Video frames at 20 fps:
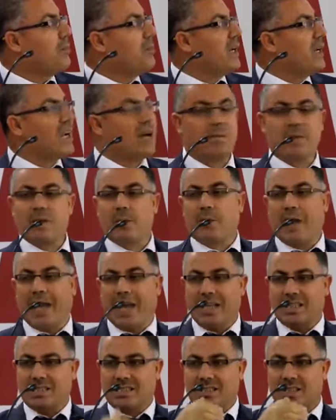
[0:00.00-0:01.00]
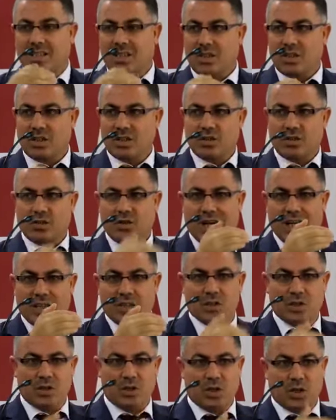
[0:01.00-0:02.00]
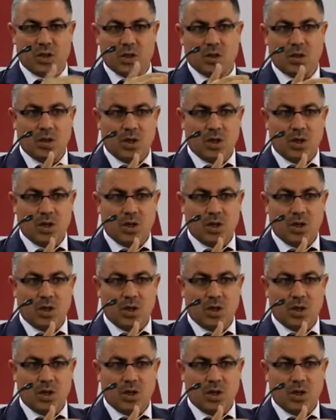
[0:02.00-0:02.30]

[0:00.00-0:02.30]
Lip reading: pick up the pace, try to know